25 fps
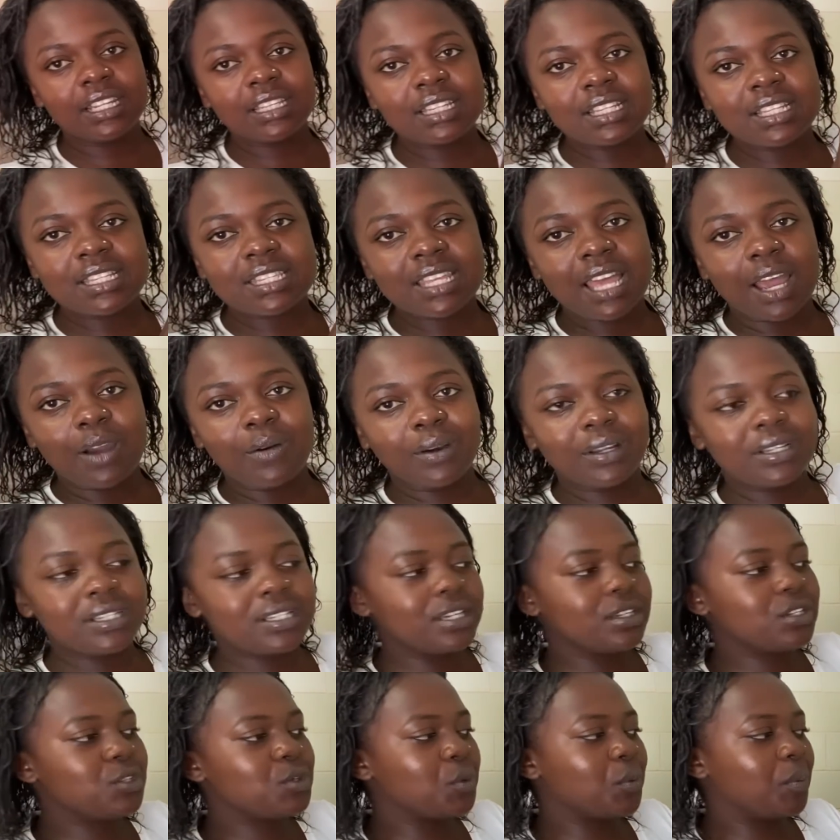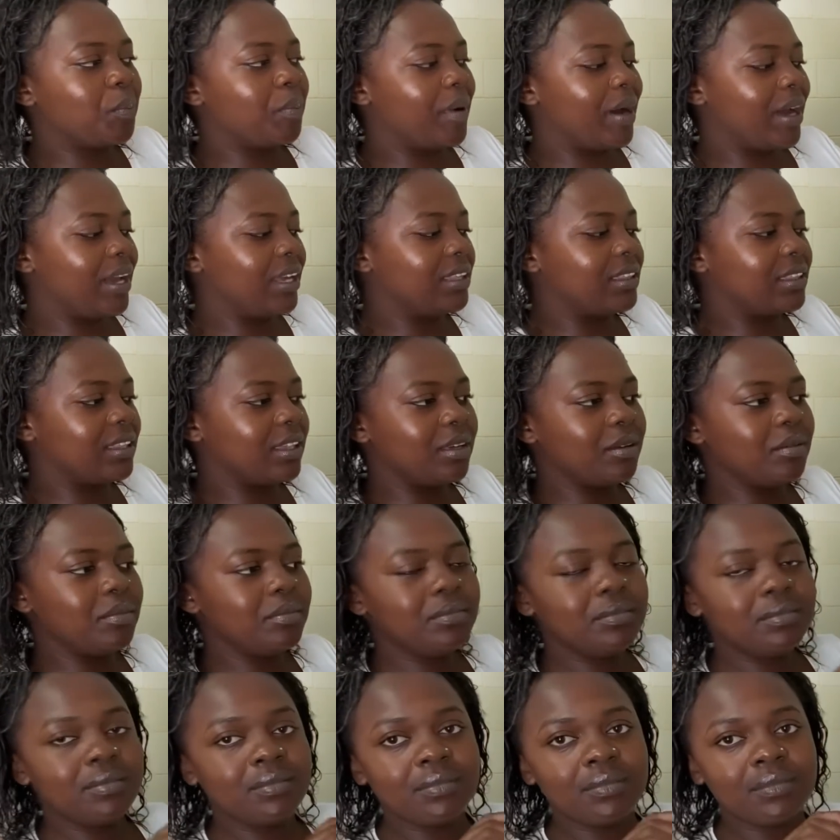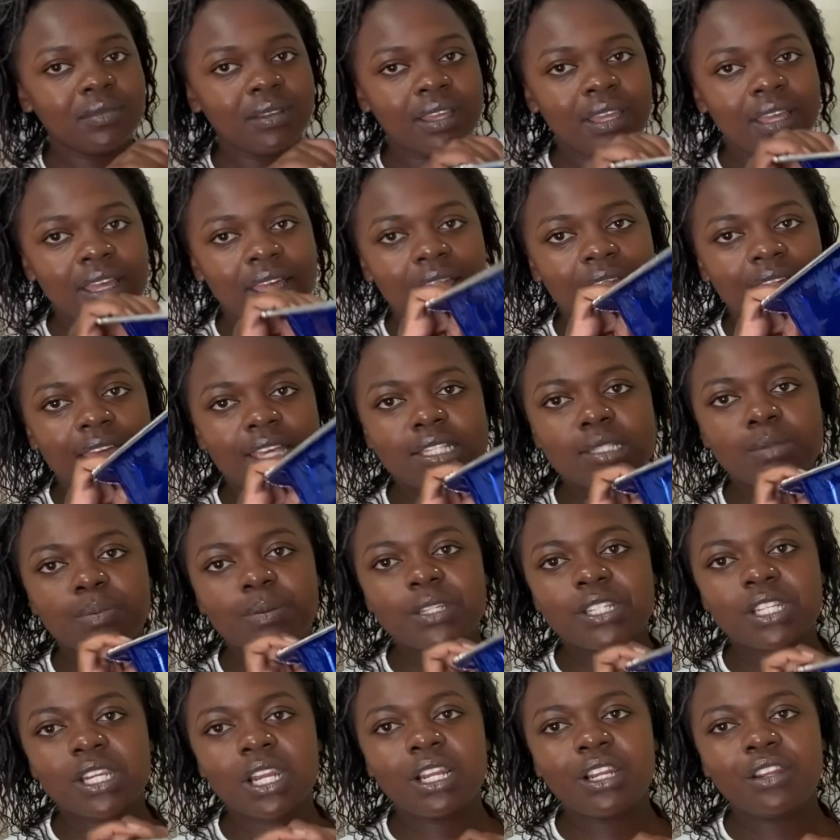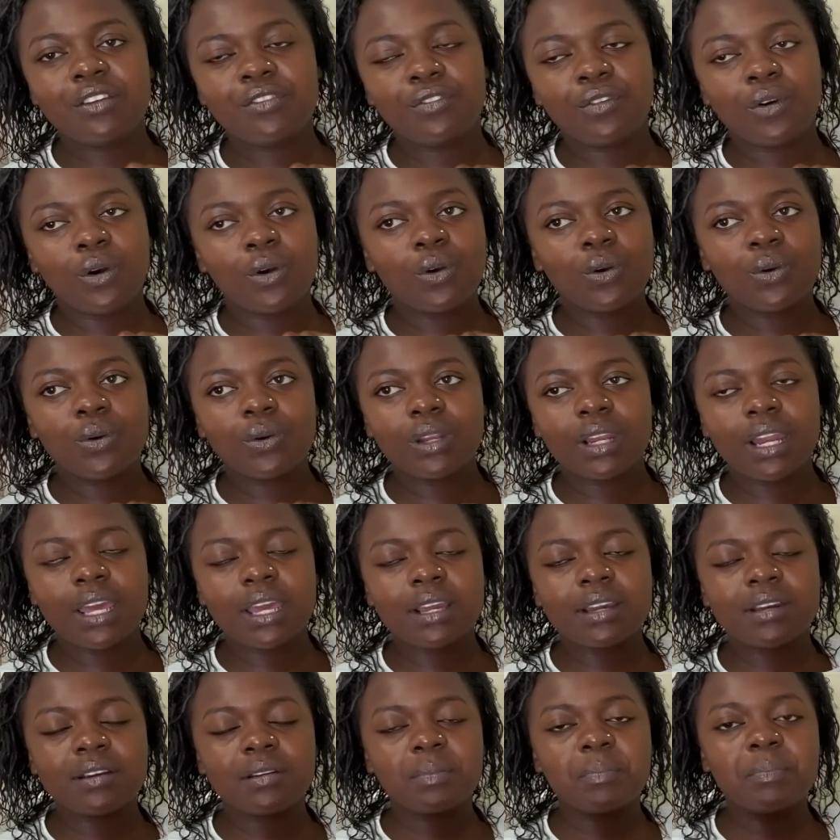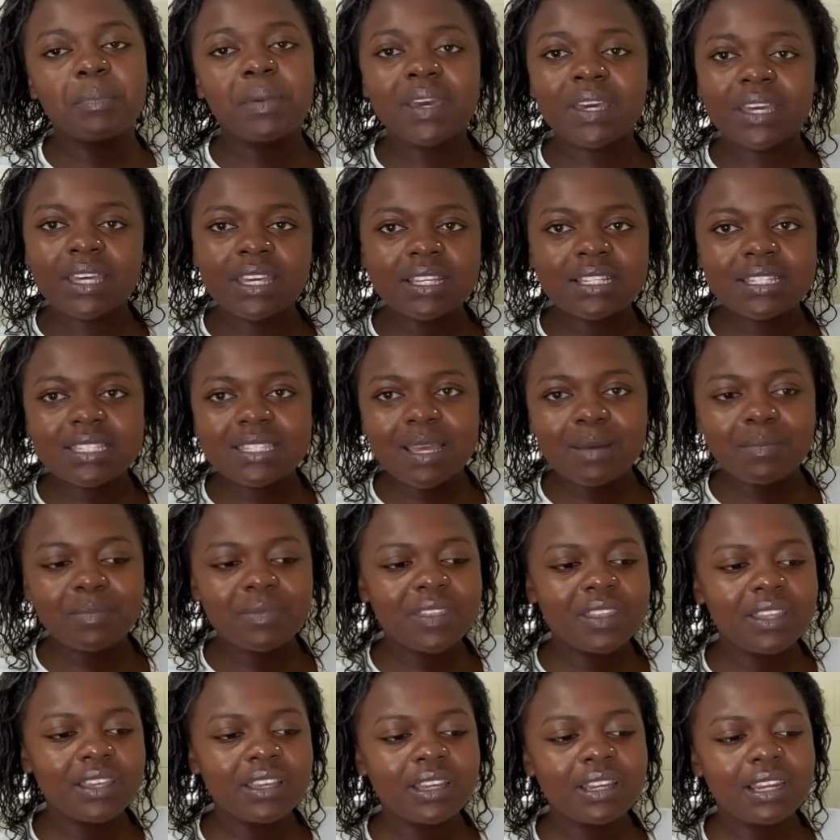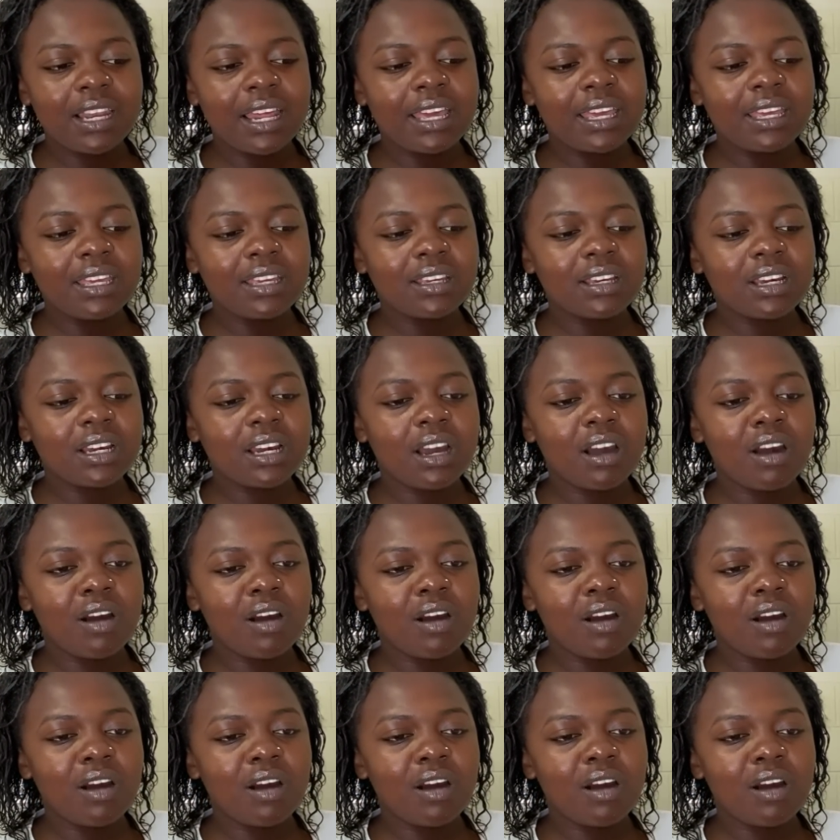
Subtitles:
this, I wanted to buy them, especially for cook, like baking something, like